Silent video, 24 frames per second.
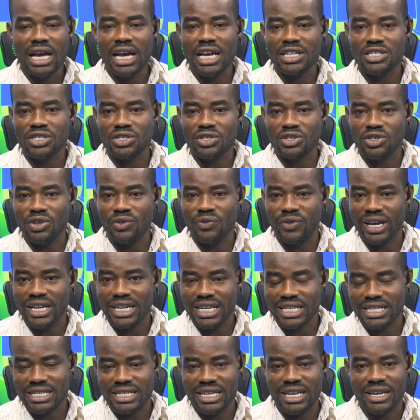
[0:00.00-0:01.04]
as you've heard
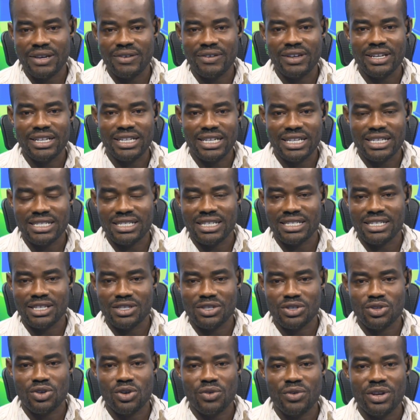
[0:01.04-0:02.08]
it here, this is the
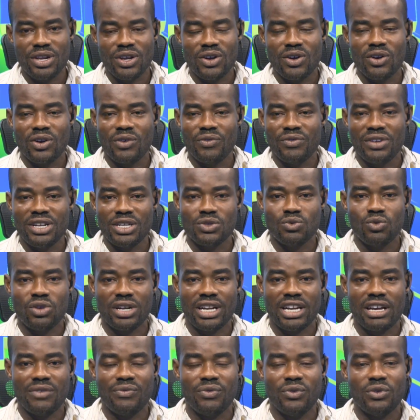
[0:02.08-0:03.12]
story of this
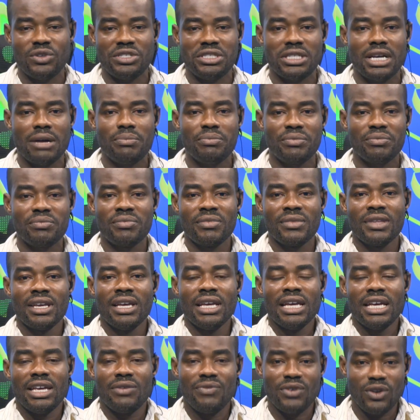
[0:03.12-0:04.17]
wonderful chap.
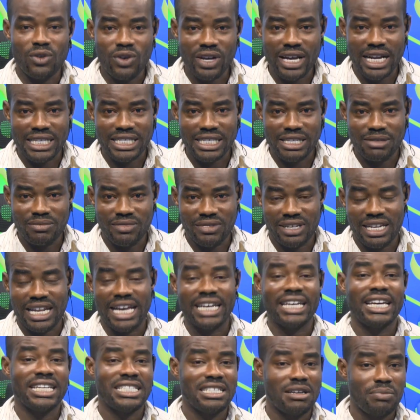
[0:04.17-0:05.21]
If you look at him
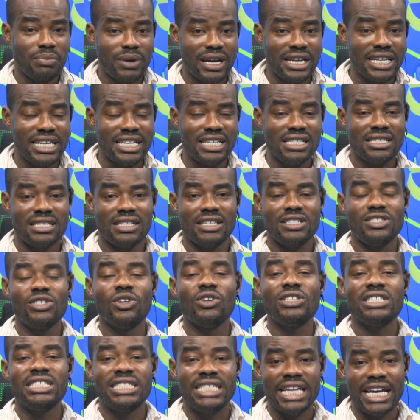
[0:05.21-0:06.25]
like a Japanese,
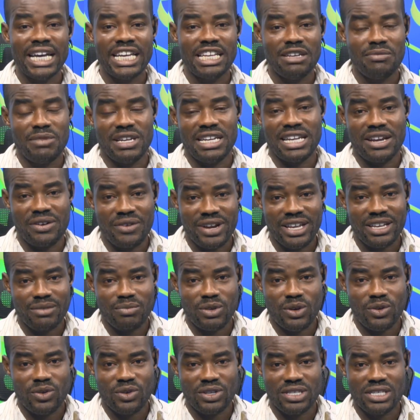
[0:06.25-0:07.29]
don't dare him in the ring
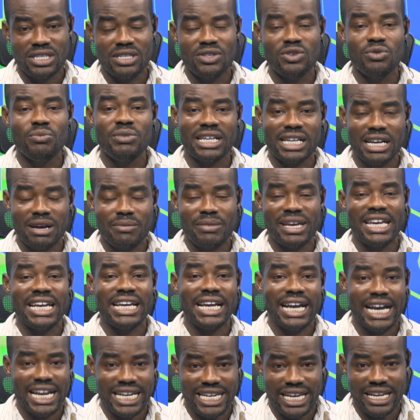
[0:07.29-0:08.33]
because yep. you become a
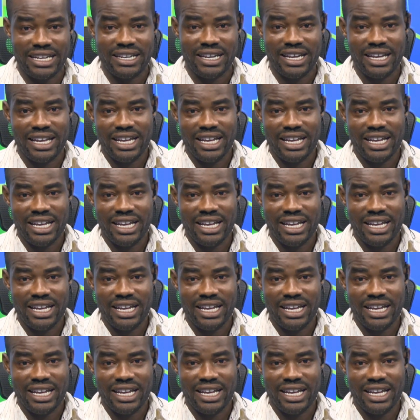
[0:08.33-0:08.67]
Ghanaian